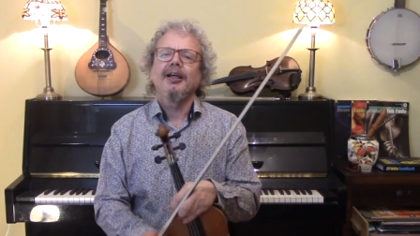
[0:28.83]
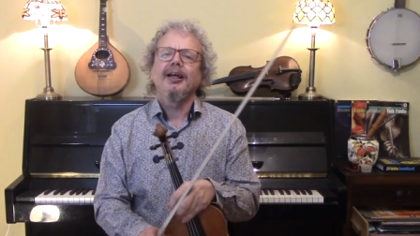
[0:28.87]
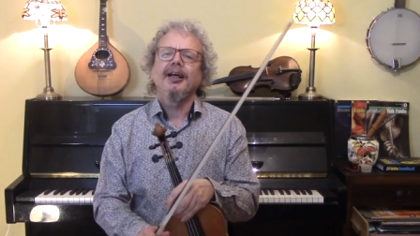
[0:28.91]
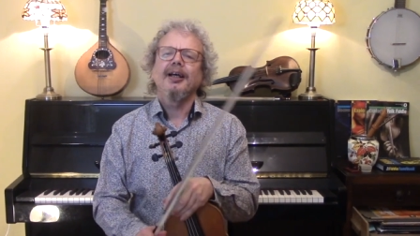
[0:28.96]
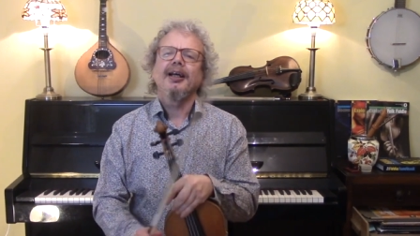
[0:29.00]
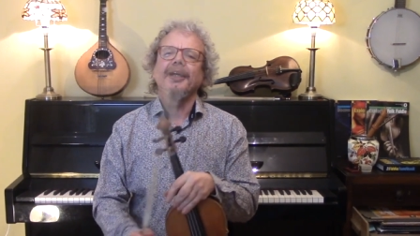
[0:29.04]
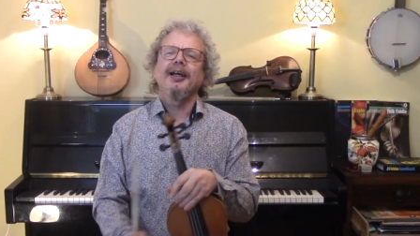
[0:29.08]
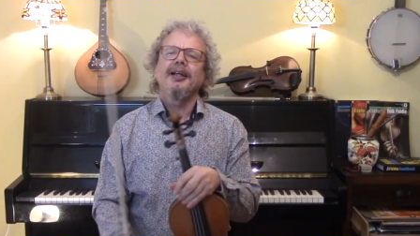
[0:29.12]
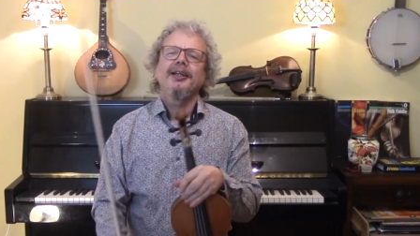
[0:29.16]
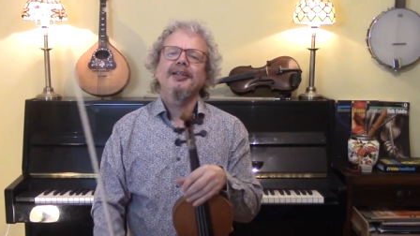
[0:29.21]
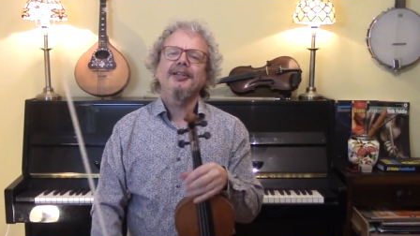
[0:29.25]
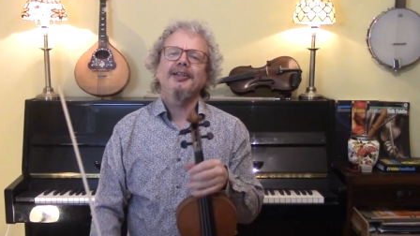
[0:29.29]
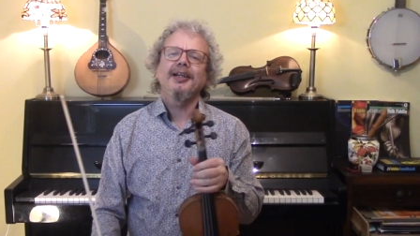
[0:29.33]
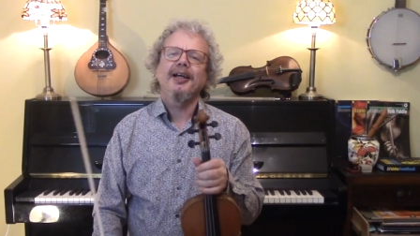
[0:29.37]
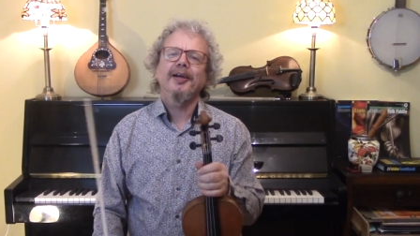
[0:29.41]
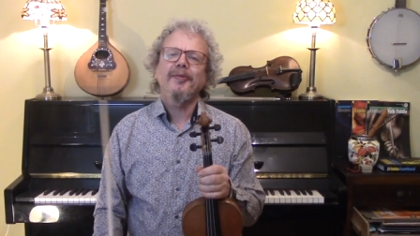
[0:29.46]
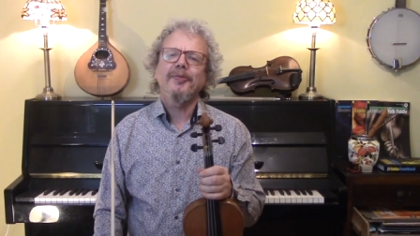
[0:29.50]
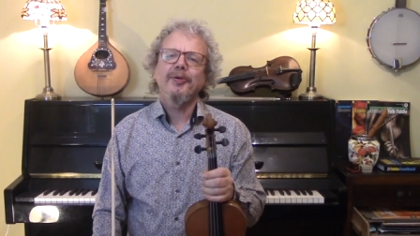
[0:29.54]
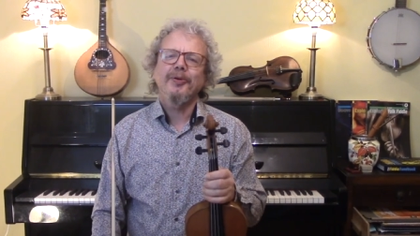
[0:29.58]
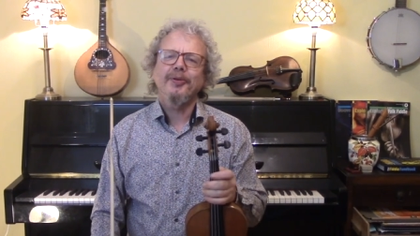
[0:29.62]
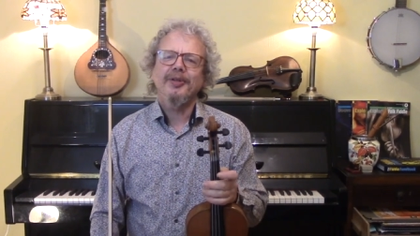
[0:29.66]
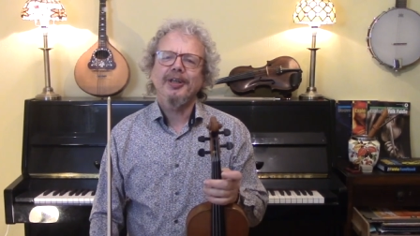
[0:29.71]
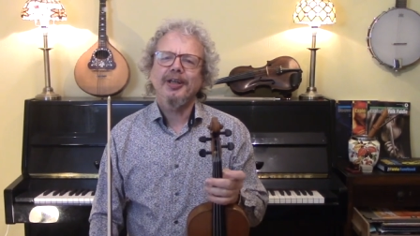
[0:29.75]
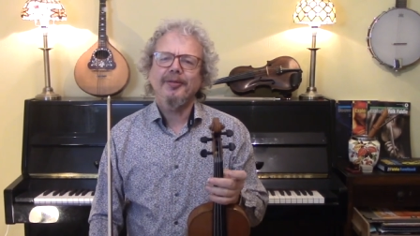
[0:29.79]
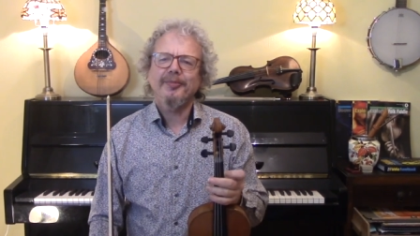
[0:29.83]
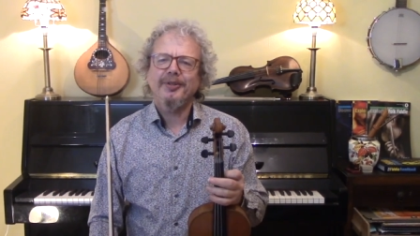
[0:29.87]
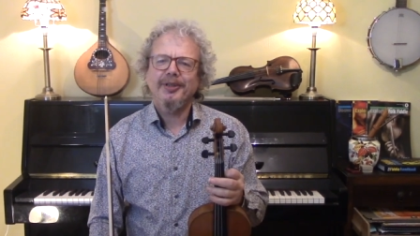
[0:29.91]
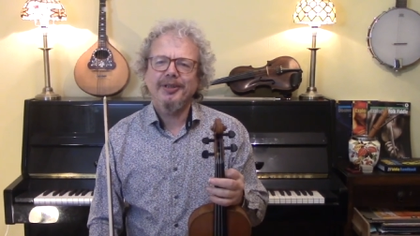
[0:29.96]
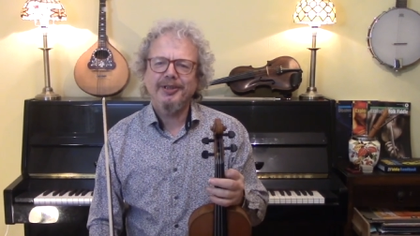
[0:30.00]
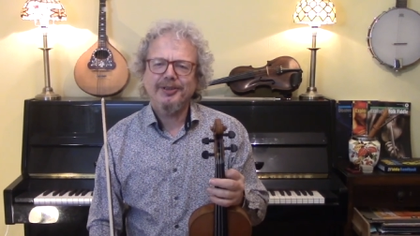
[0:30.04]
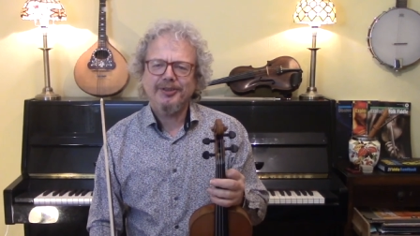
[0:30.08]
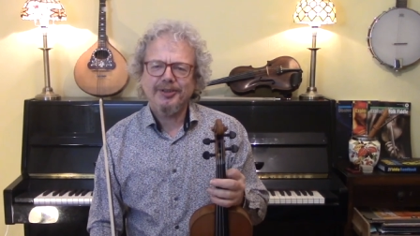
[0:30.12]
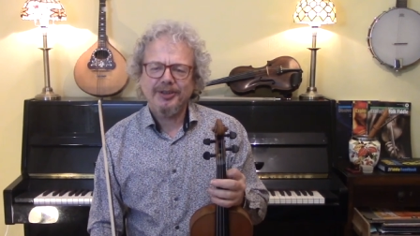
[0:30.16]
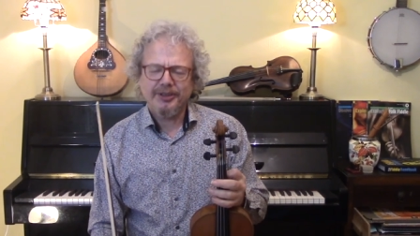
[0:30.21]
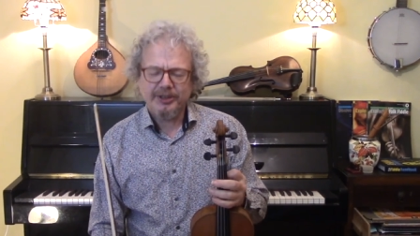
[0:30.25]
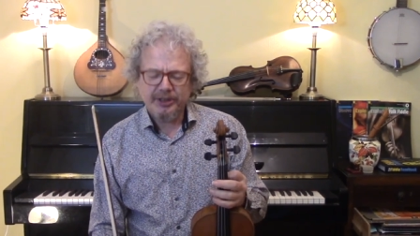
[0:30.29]
and I thought that'd be an
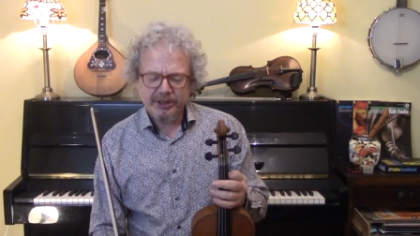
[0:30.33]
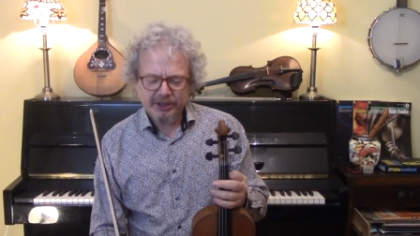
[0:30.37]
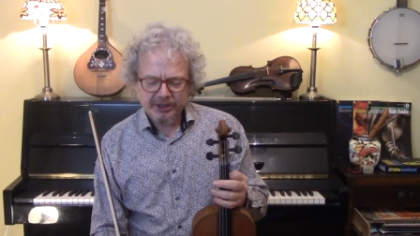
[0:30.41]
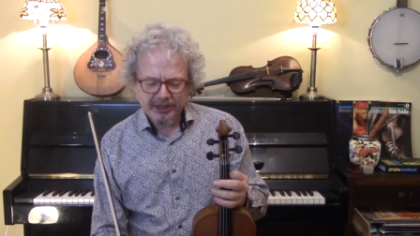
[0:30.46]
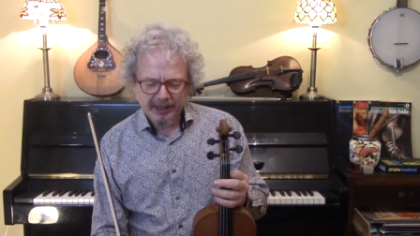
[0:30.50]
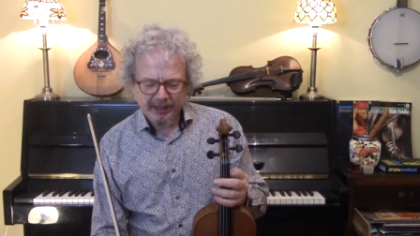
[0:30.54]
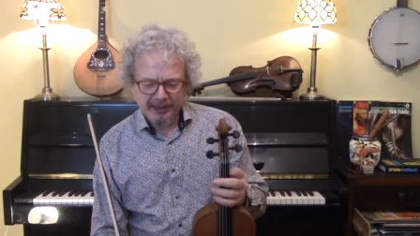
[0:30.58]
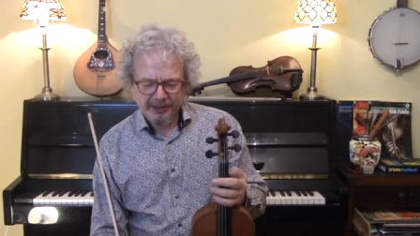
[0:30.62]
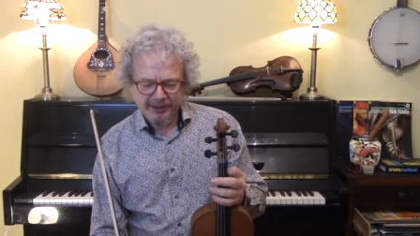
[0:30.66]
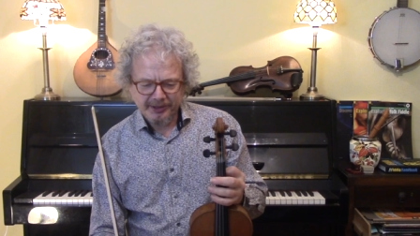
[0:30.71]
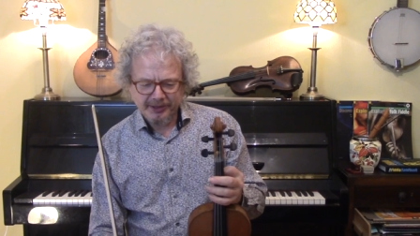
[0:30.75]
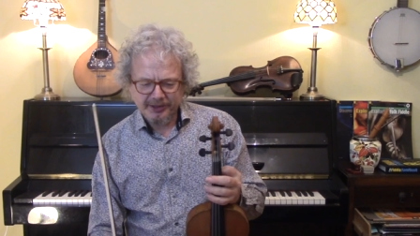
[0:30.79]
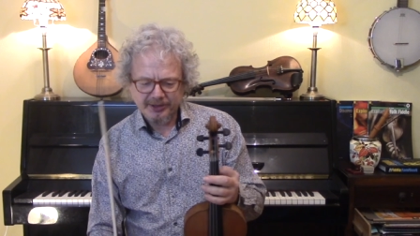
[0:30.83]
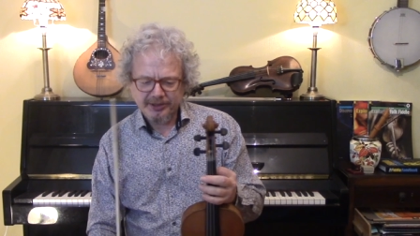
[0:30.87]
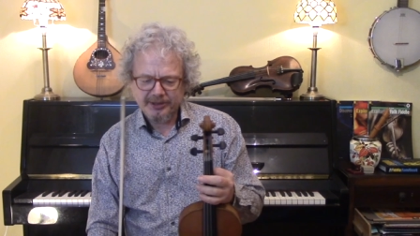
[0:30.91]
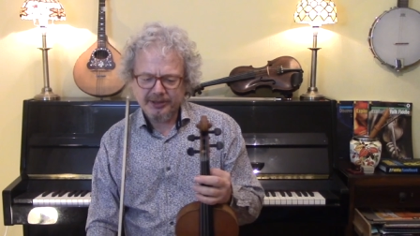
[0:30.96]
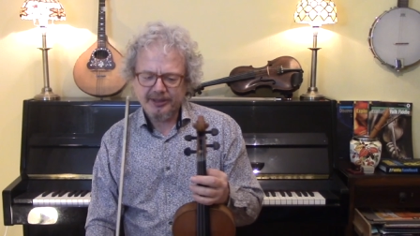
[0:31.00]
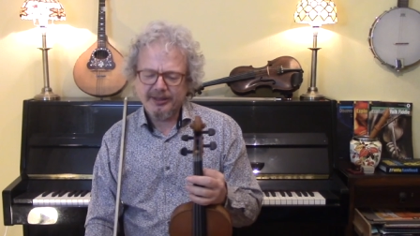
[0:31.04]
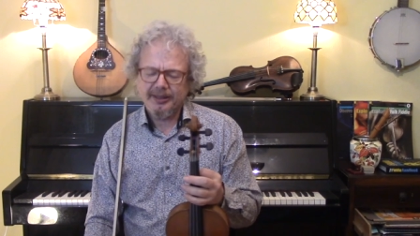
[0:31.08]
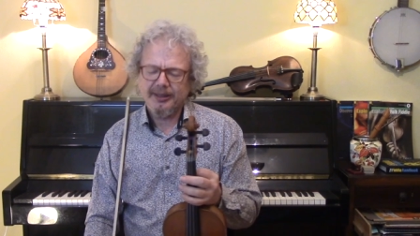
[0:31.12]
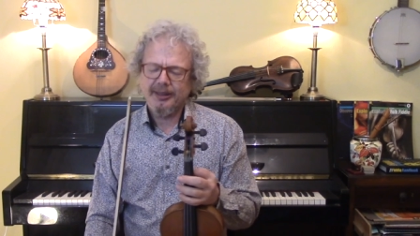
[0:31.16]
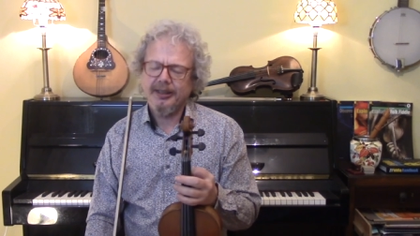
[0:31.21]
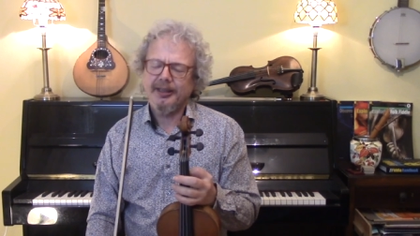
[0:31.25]
interesting challenge.